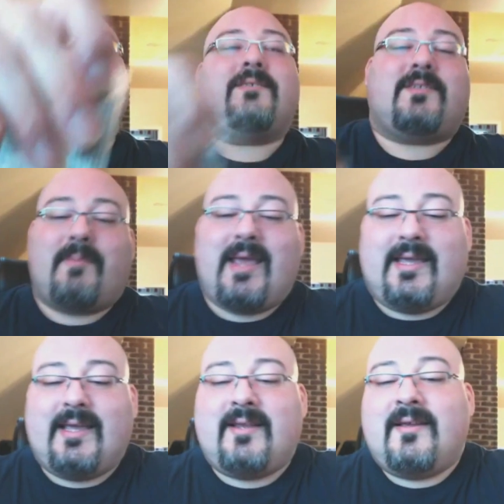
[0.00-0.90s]
to
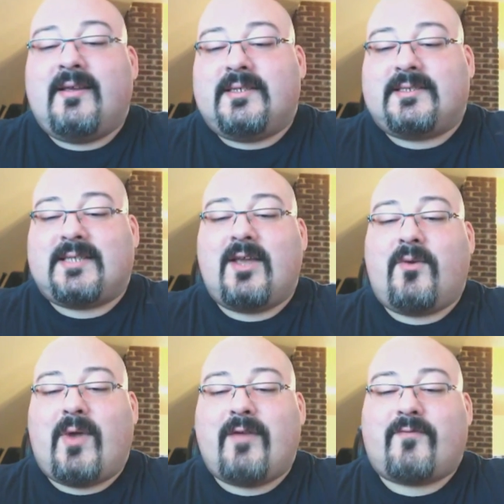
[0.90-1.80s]
make it. Stay
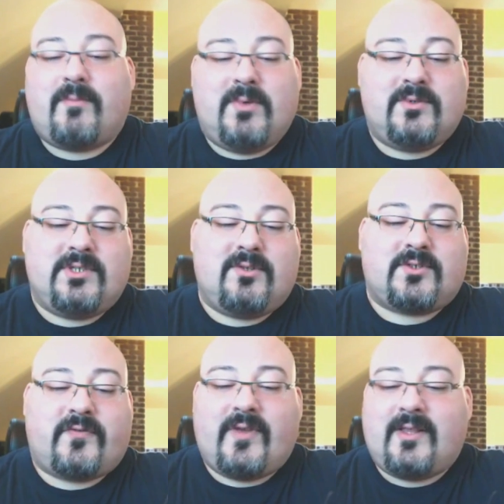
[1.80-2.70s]
away from using those
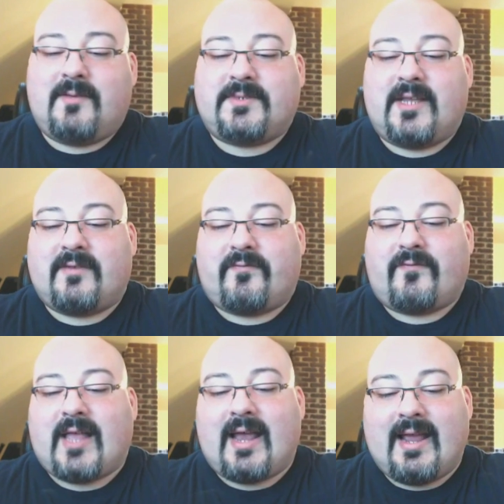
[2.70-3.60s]
Phillips and
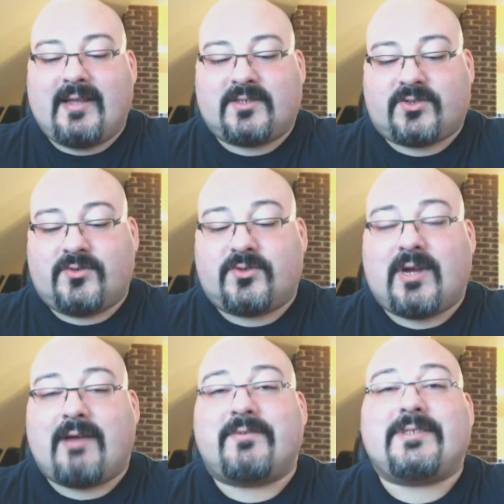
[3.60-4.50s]
flathead
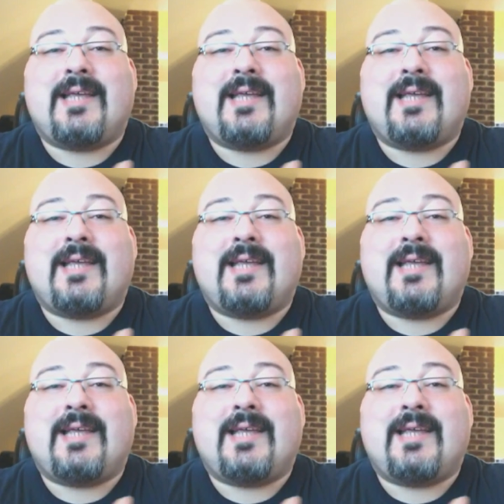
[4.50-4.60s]
screwdrivers.